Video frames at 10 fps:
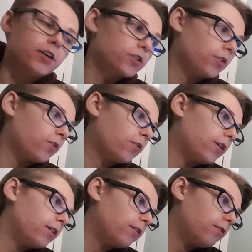So
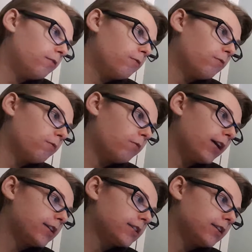
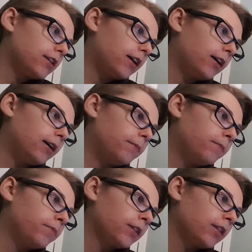what
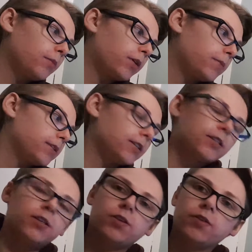the purpose
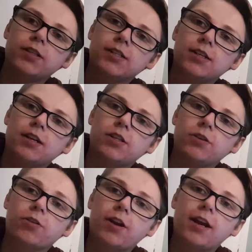is to do is
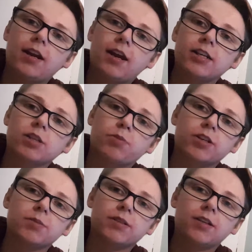to create a
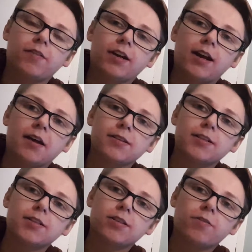sport-specific
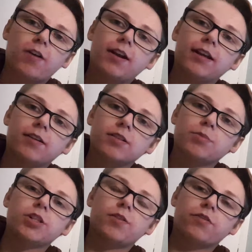analysis, so finding out as
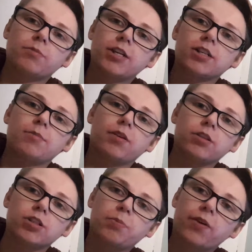much information about
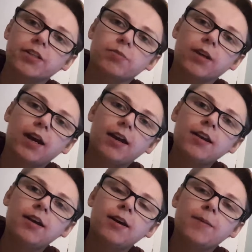the sport as we
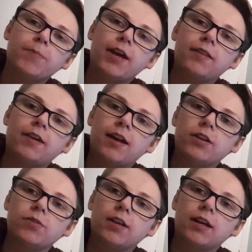can, and then
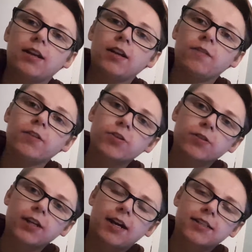doing an
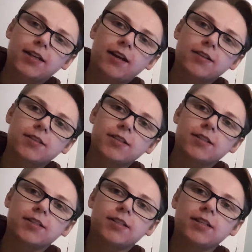individual task analysis
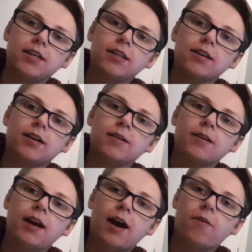to see
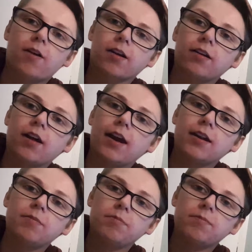how our
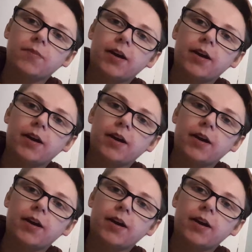client